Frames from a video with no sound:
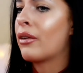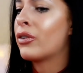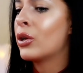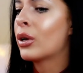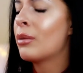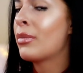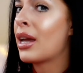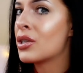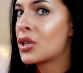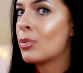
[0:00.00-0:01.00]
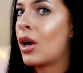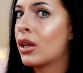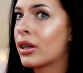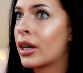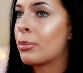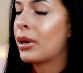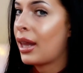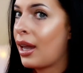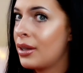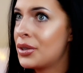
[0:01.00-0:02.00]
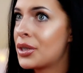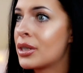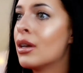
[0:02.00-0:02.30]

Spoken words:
if you can get smaller plates,